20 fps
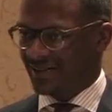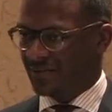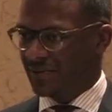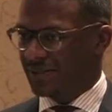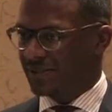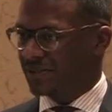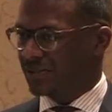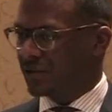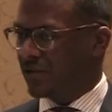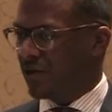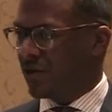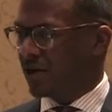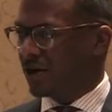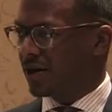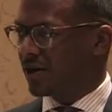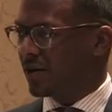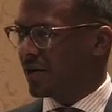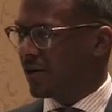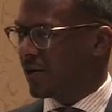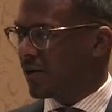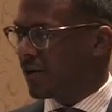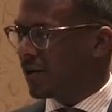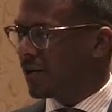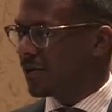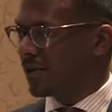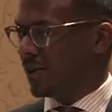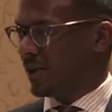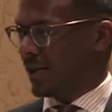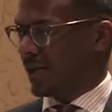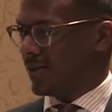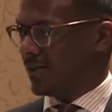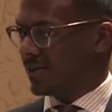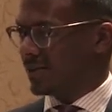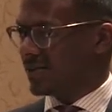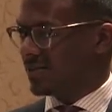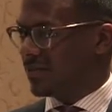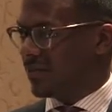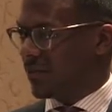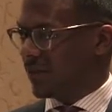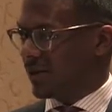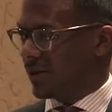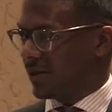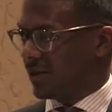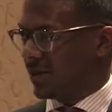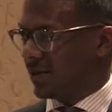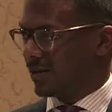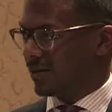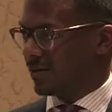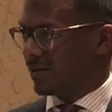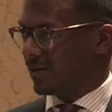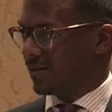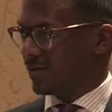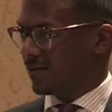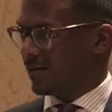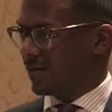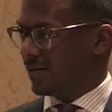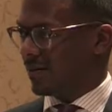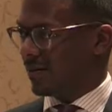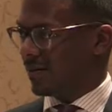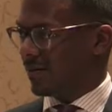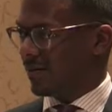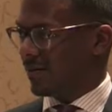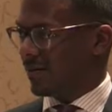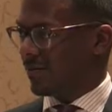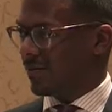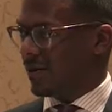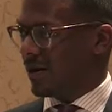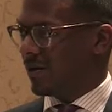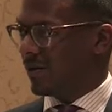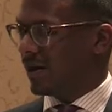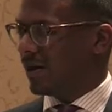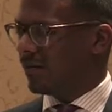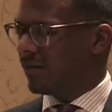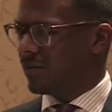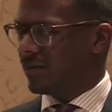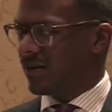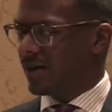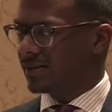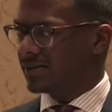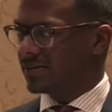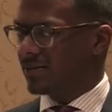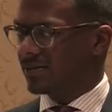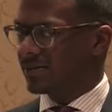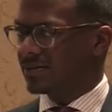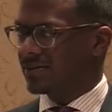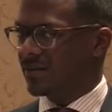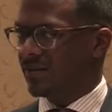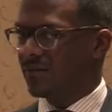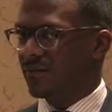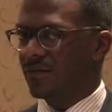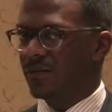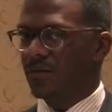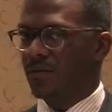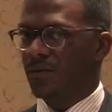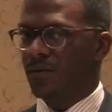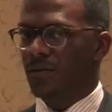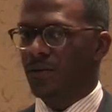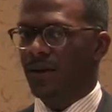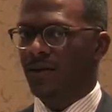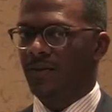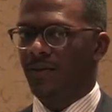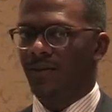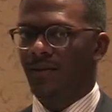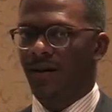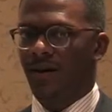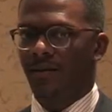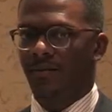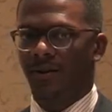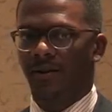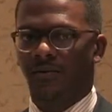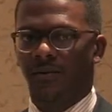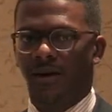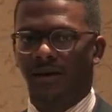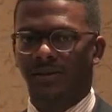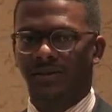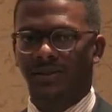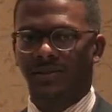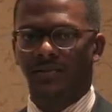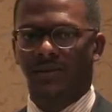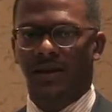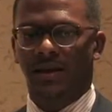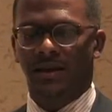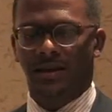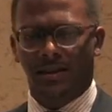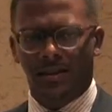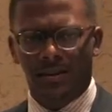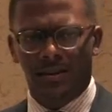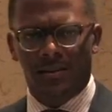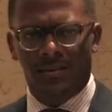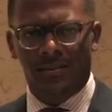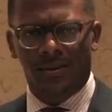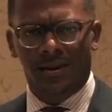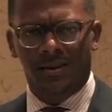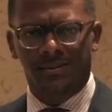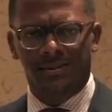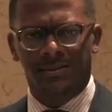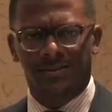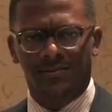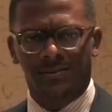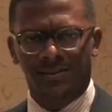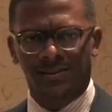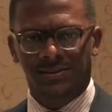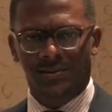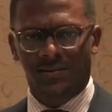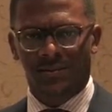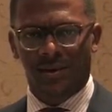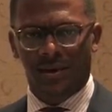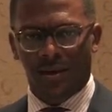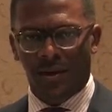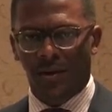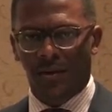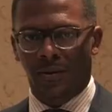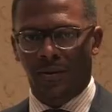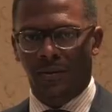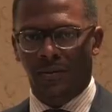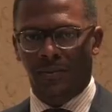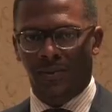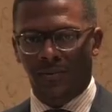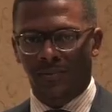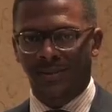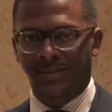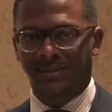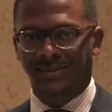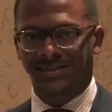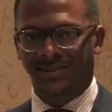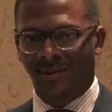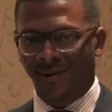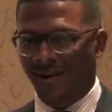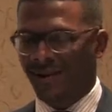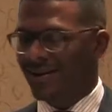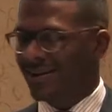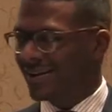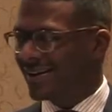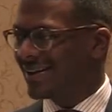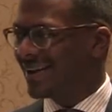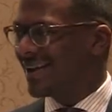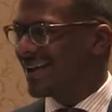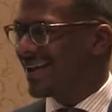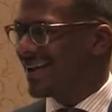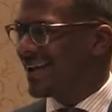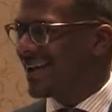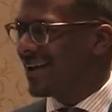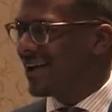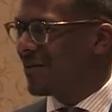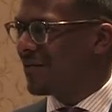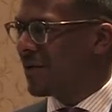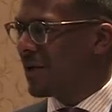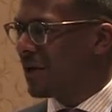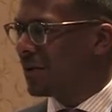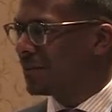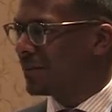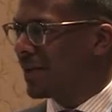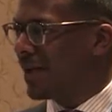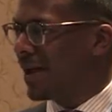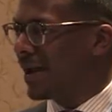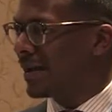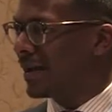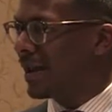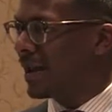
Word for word: we started early this morning. Around, even though I saw some of you in the lobby around 2 a.m., I said, what's going on? But we started around 9